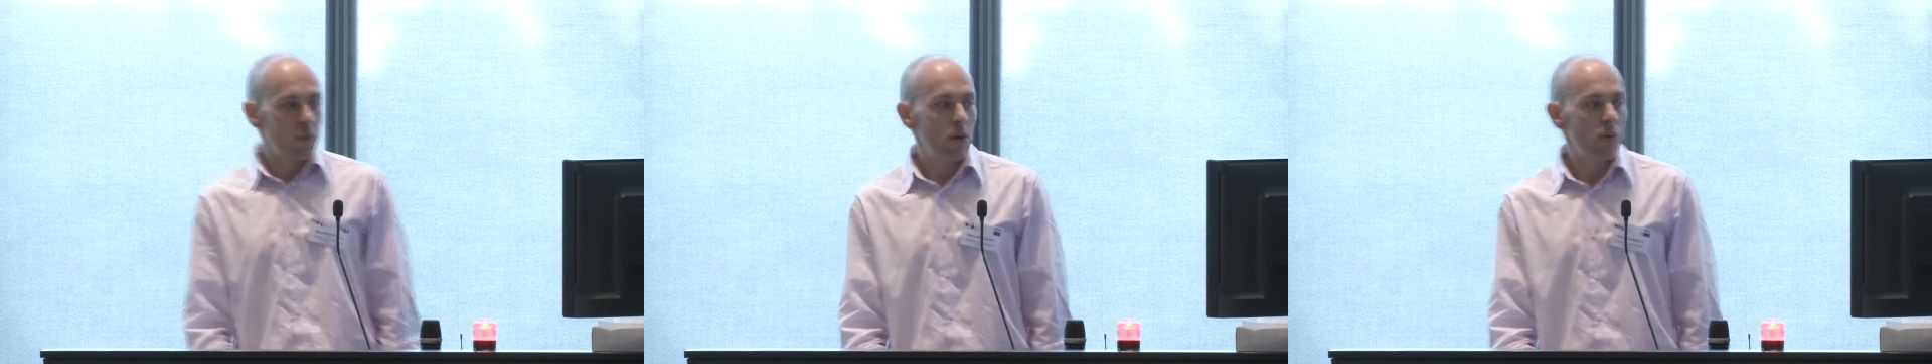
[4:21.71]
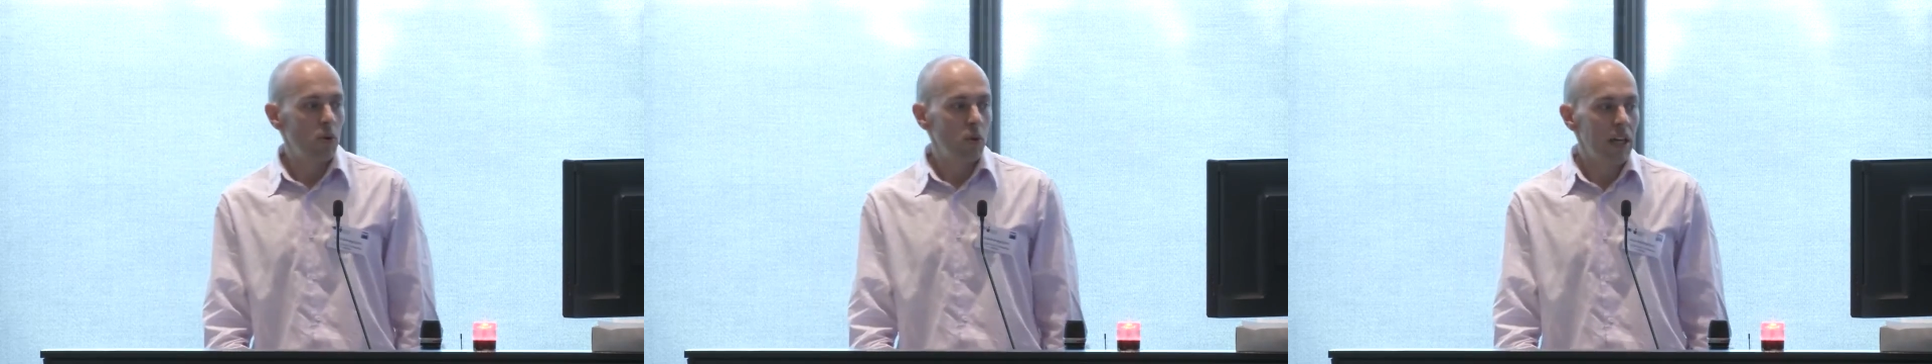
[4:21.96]
where
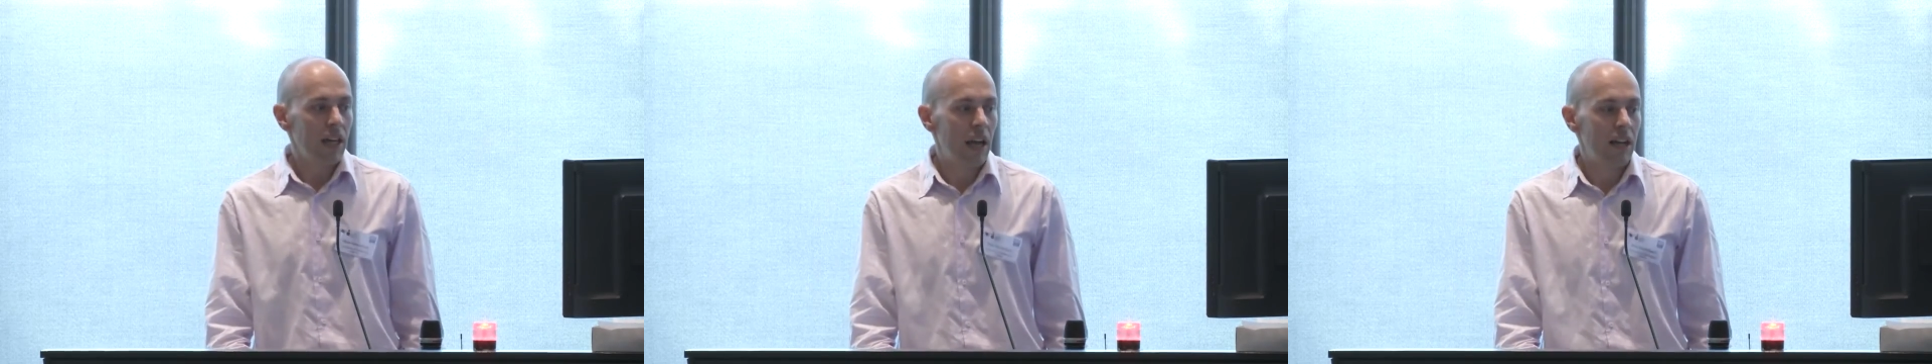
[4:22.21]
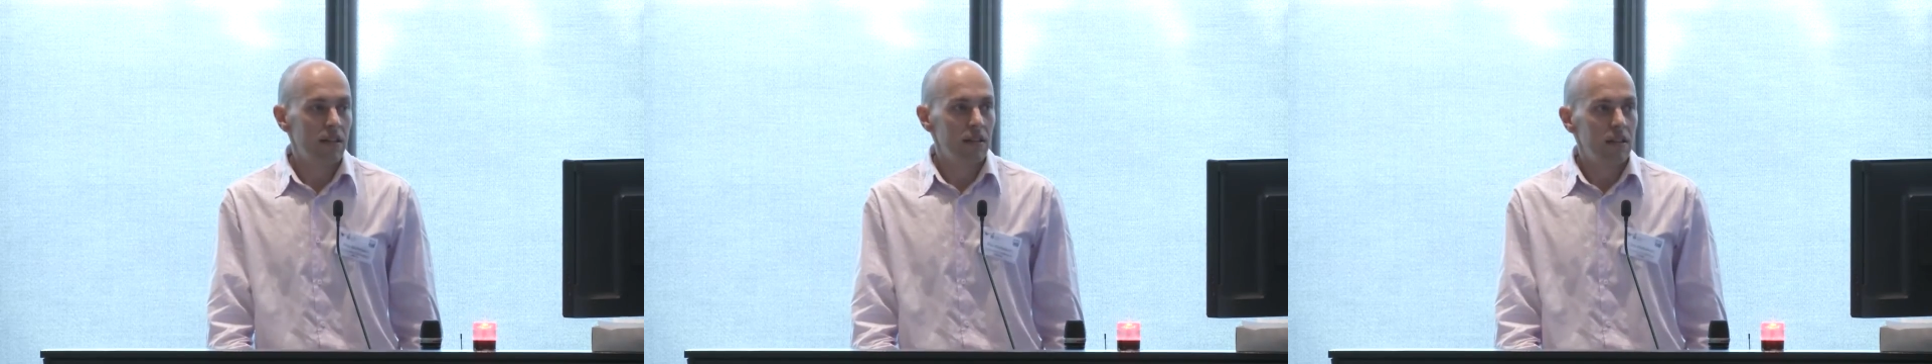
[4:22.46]
we were looking
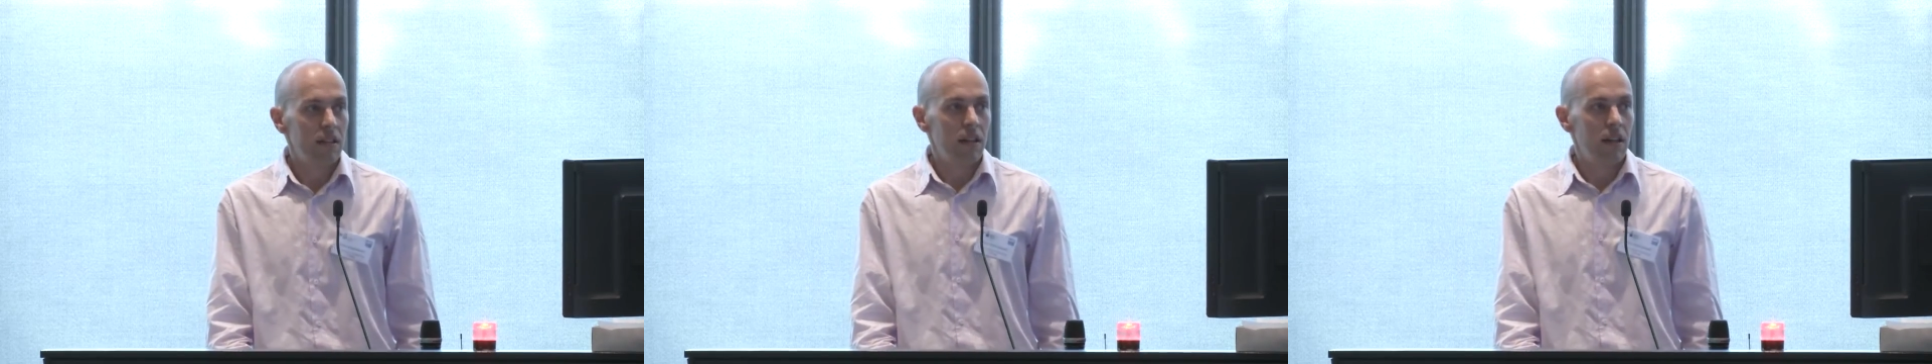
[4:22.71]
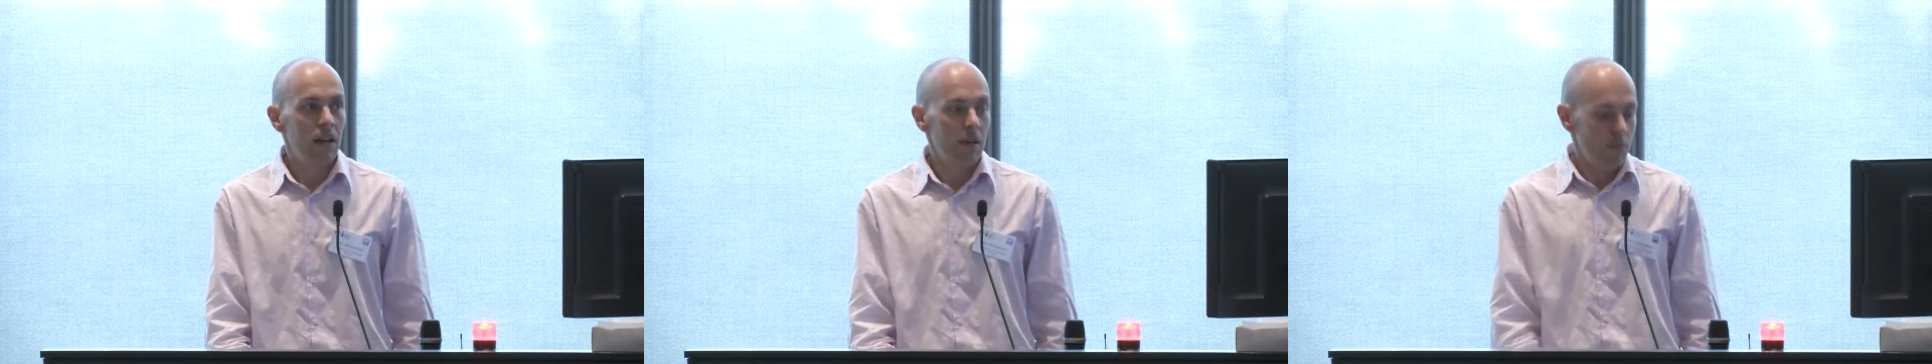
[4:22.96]
at
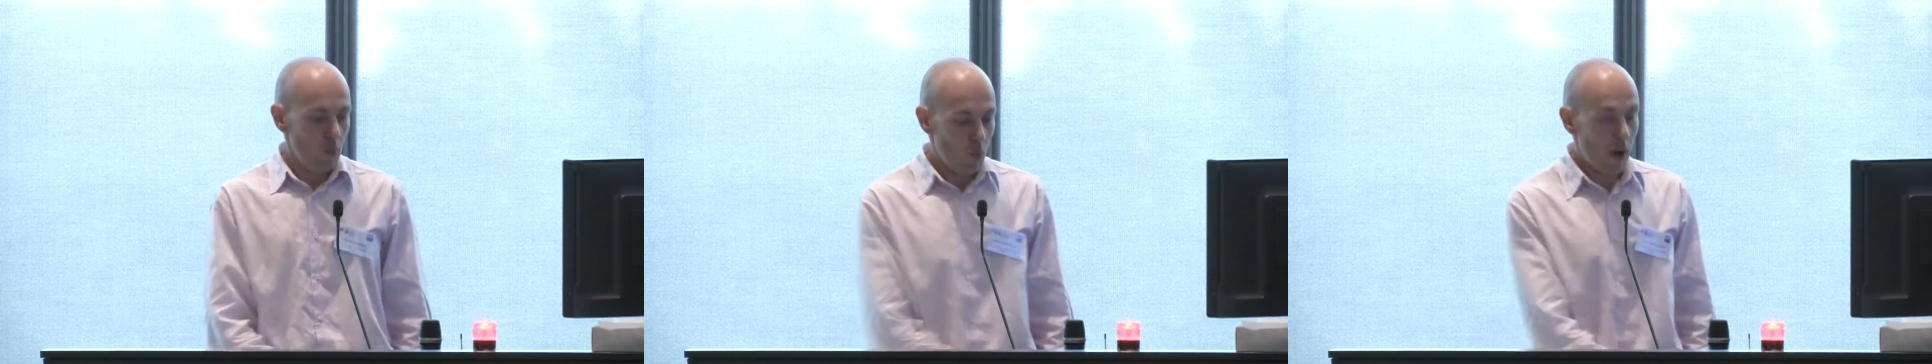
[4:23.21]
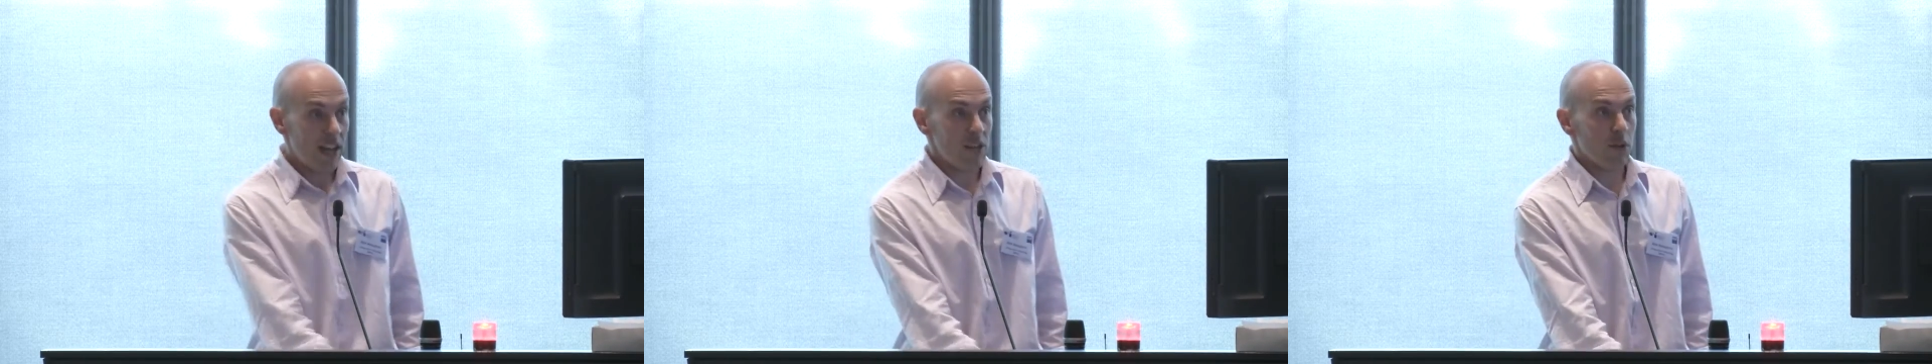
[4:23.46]

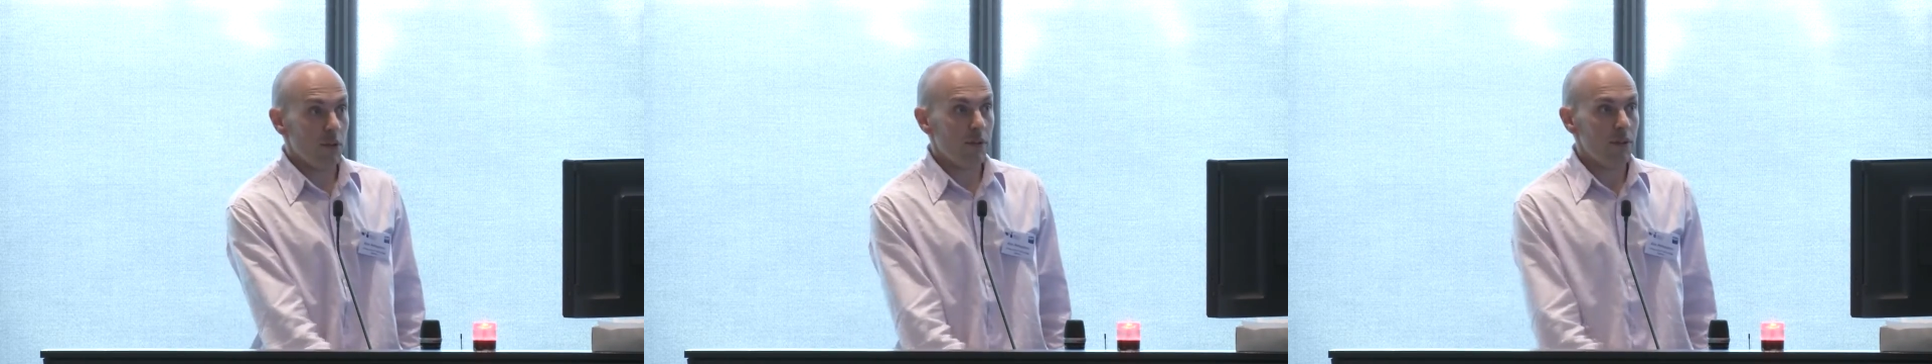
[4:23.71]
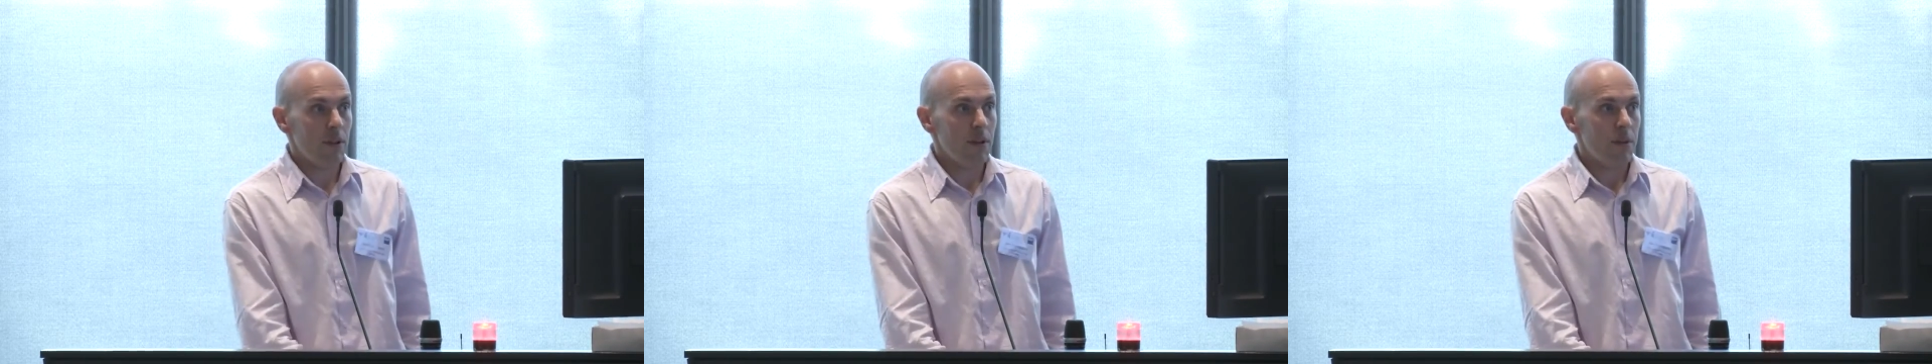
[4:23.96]
ways of